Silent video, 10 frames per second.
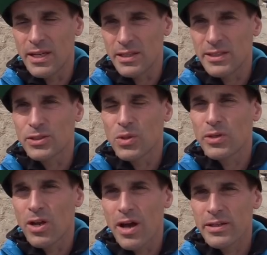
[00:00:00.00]
and the Central
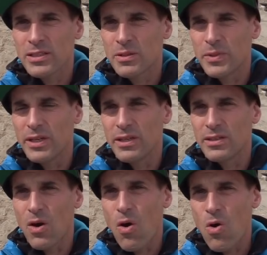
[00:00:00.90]
Okanagan to be
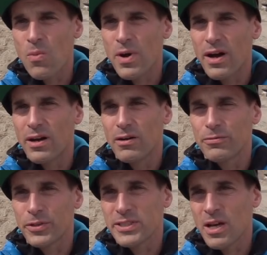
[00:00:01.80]
the home of
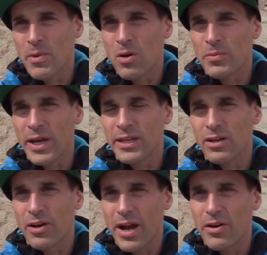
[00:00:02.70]
freestyle mountain bike in
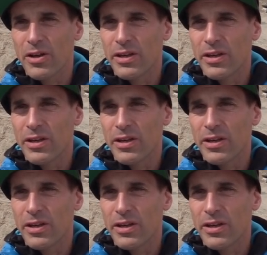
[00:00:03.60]
our area